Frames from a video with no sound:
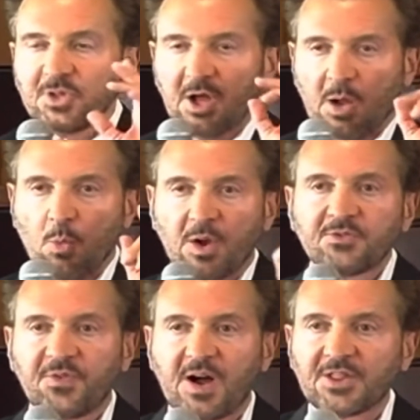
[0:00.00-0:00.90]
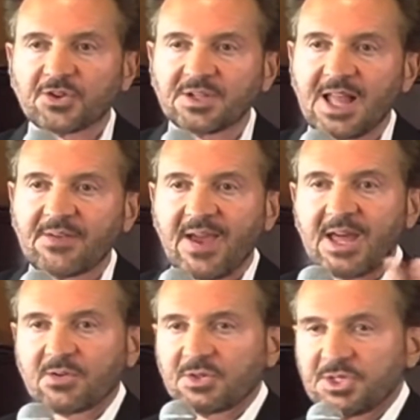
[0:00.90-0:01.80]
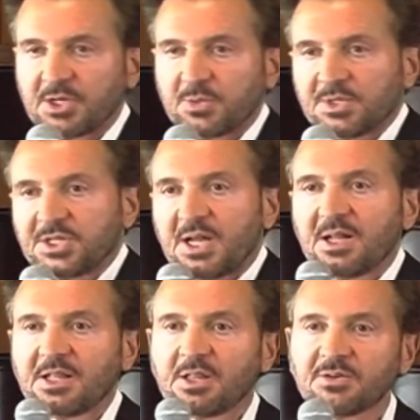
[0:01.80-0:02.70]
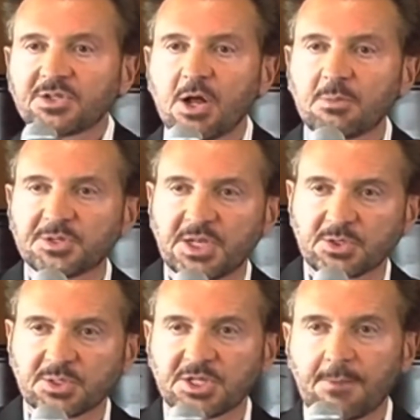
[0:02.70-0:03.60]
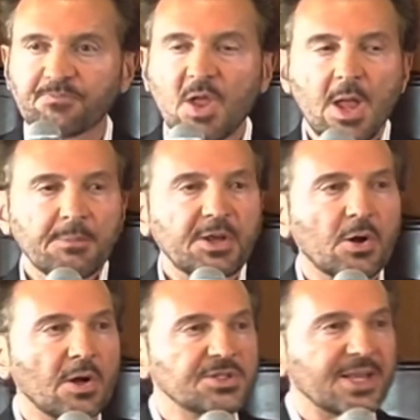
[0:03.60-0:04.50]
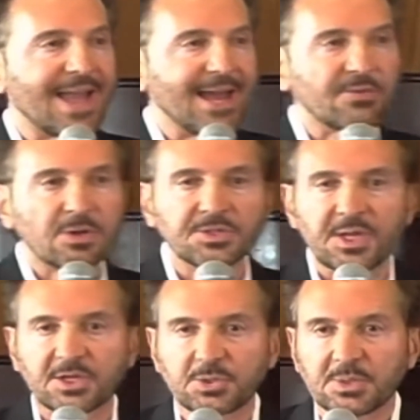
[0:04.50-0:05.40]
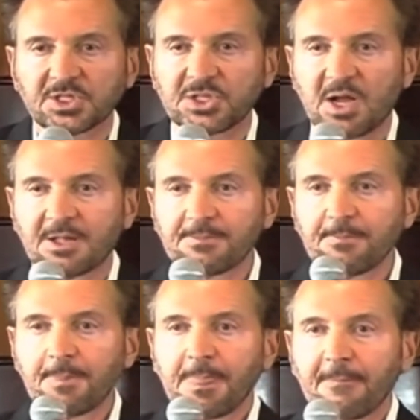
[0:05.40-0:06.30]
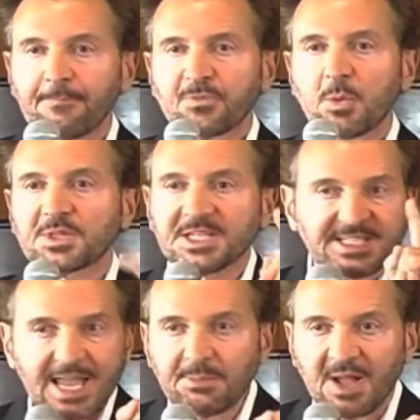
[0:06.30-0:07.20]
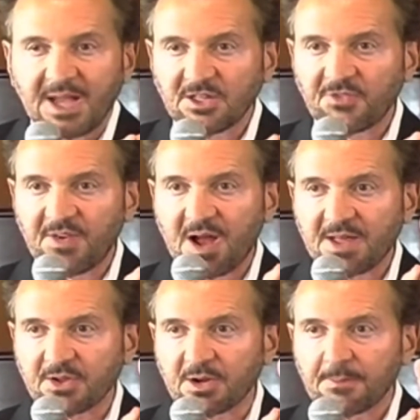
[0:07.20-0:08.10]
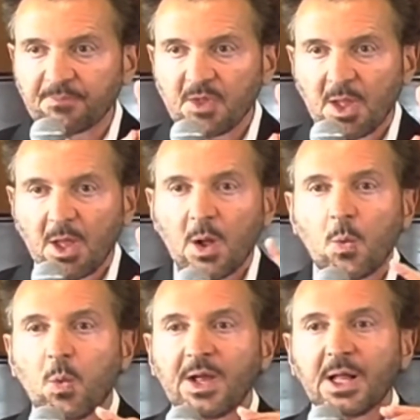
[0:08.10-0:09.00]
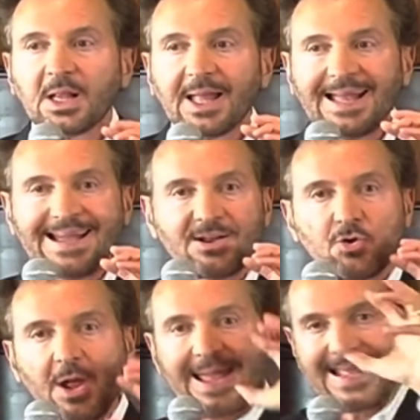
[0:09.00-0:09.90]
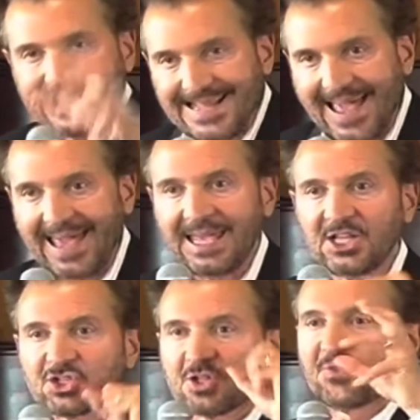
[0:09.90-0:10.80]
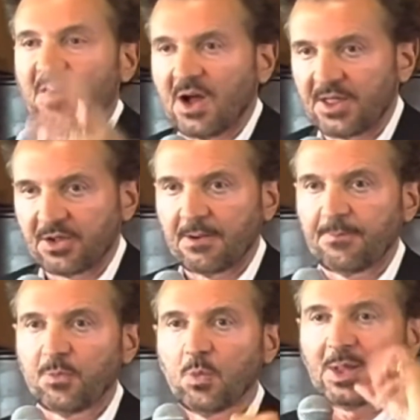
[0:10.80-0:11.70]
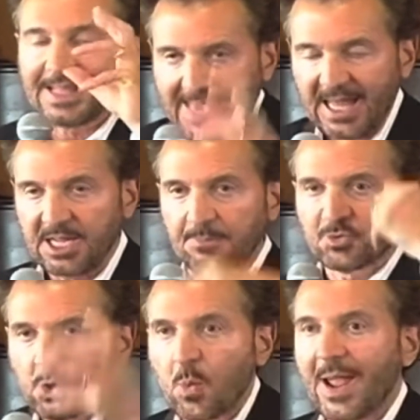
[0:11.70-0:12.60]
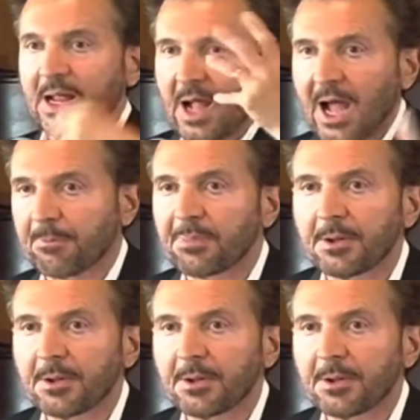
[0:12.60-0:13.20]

one father can have a heterosexual son and another is a homosexual son. Because the heterosexual son with the same kind of father will engage the father, will get him to wake up.